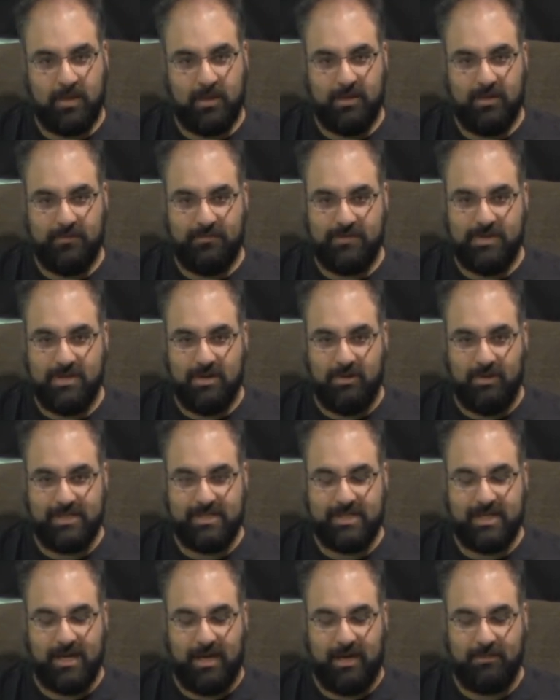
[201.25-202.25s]
You have no
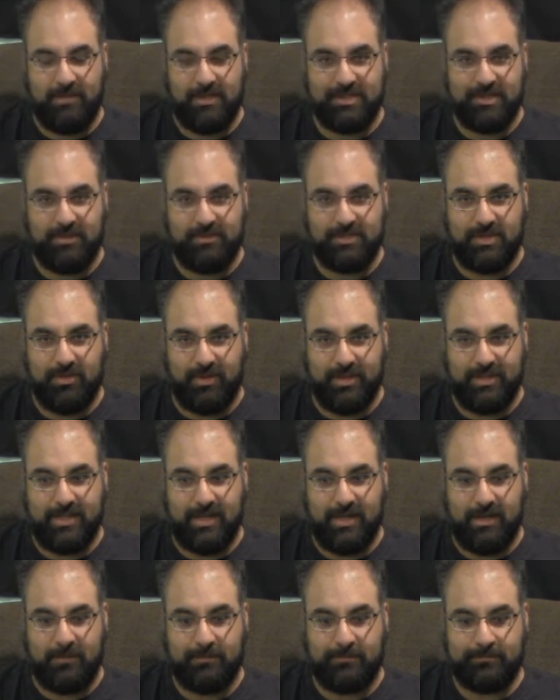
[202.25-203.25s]
idea how much that was going down.